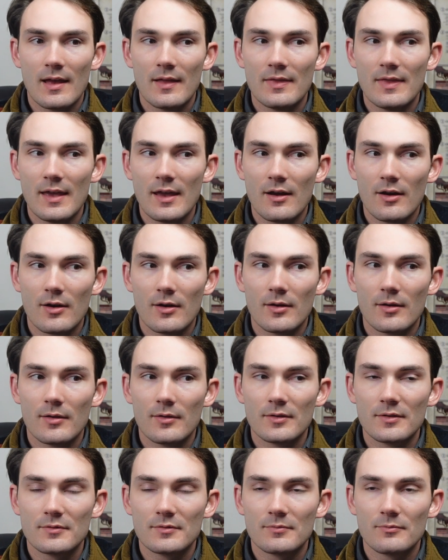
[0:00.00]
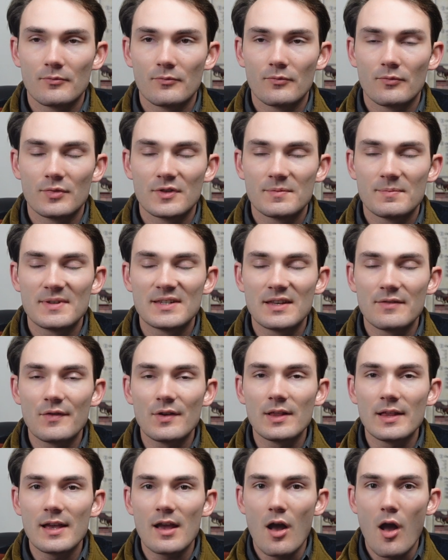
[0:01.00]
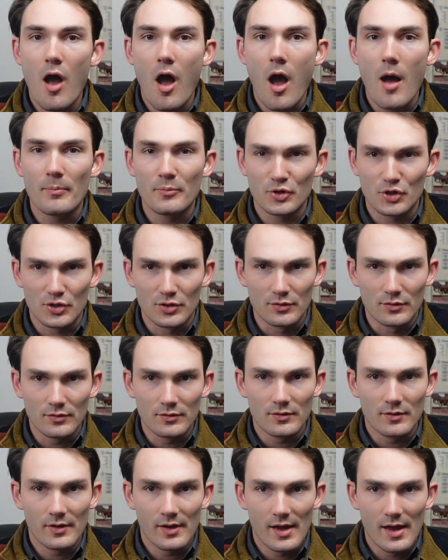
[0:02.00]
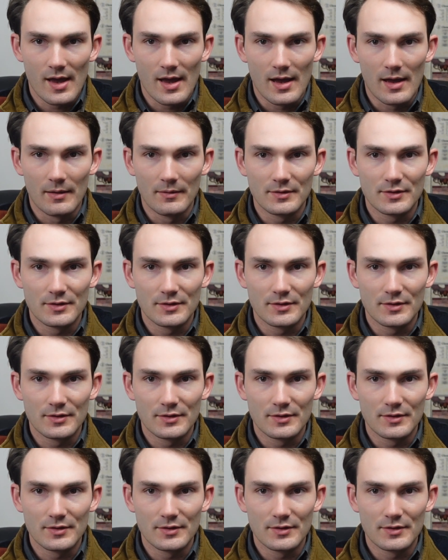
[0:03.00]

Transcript: they are specifically optional uh,